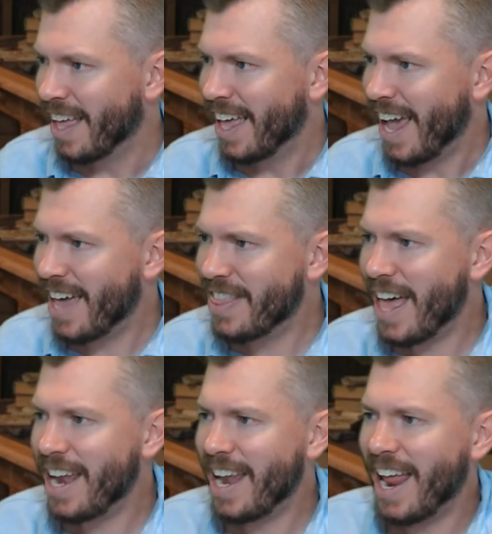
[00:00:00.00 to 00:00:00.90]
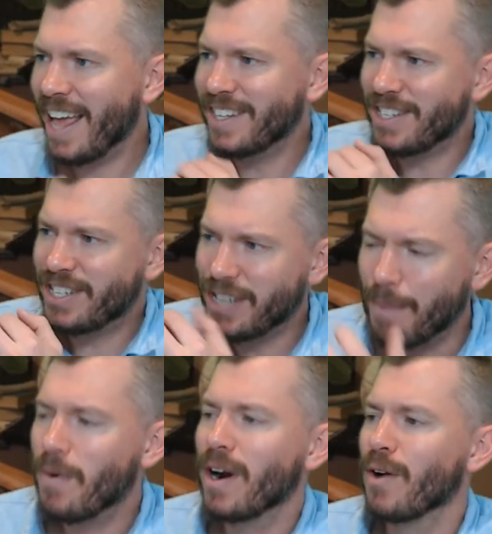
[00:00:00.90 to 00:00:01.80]
And then
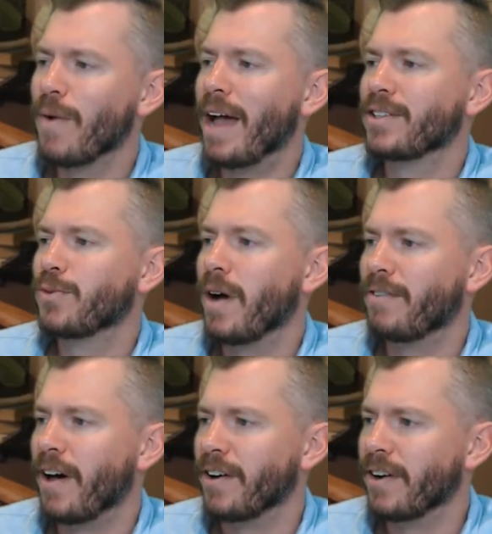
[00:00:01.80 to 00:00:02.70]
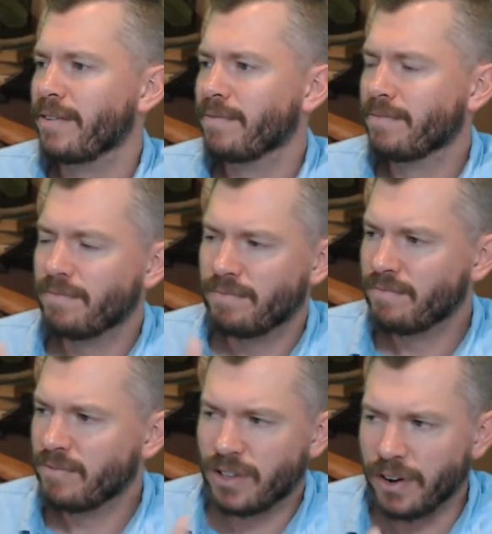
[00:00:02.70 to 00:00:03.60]
somewhere around 1200,
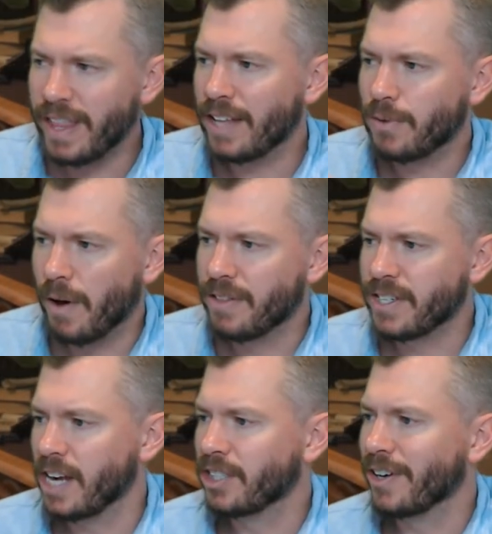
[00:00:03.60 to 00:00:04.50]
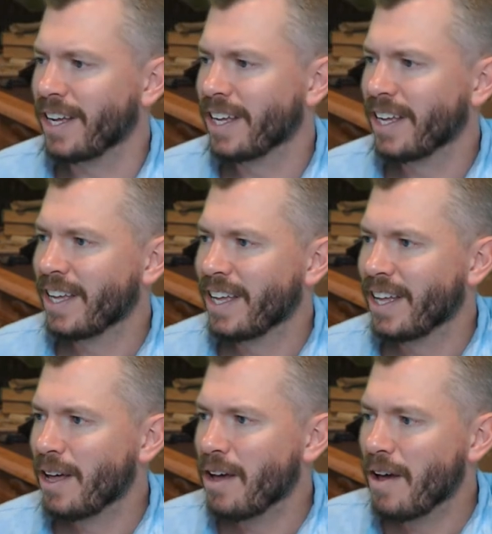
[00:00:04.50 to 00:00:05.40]
during that 12th century,
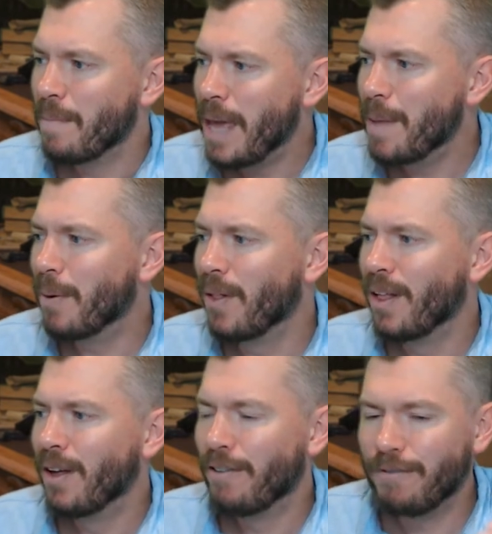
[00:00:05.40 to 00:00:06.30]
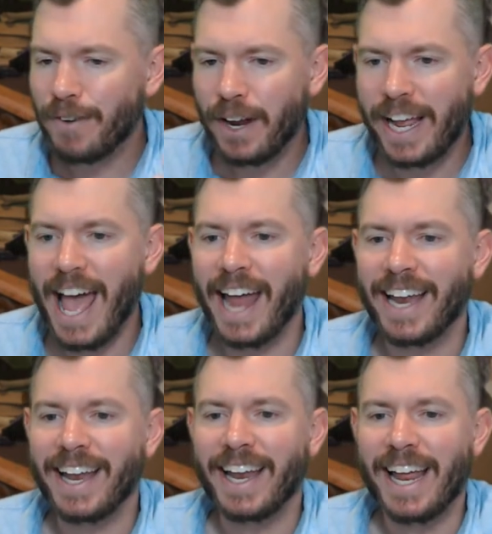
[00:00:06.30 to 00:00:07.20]
people forget
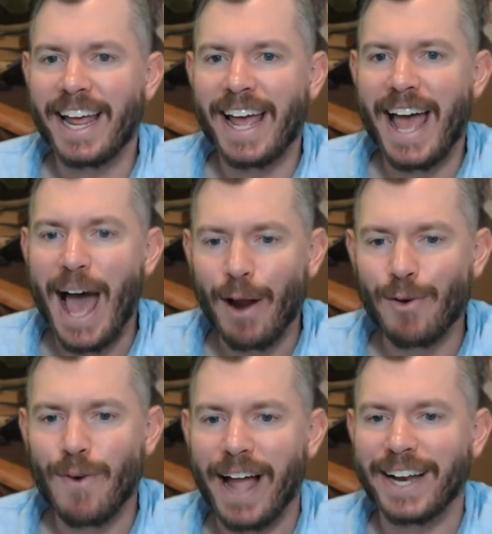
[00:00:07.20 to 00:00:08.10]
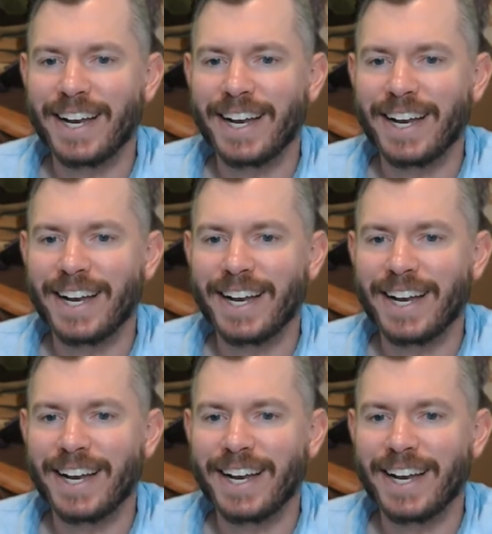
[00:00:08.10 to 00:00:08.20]
how to write.